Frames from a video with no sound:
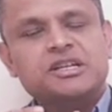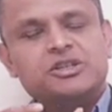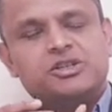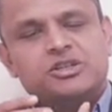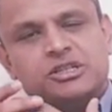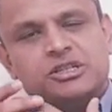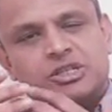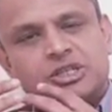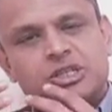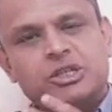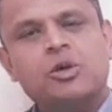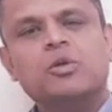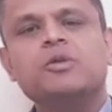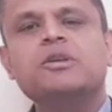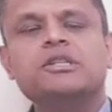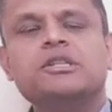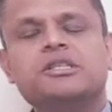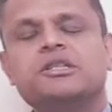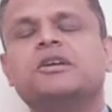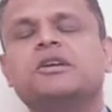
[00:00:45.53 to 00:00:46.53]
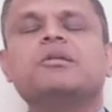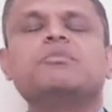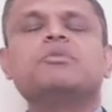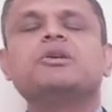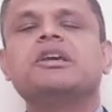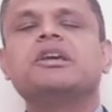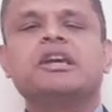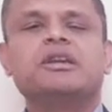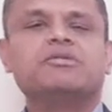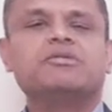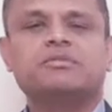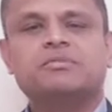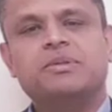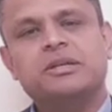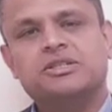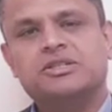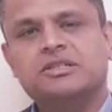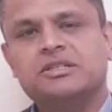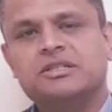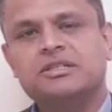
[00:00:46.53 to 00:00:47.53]
just so easy to communicate with
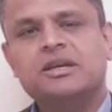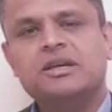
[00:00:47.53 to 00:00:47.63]
pictures.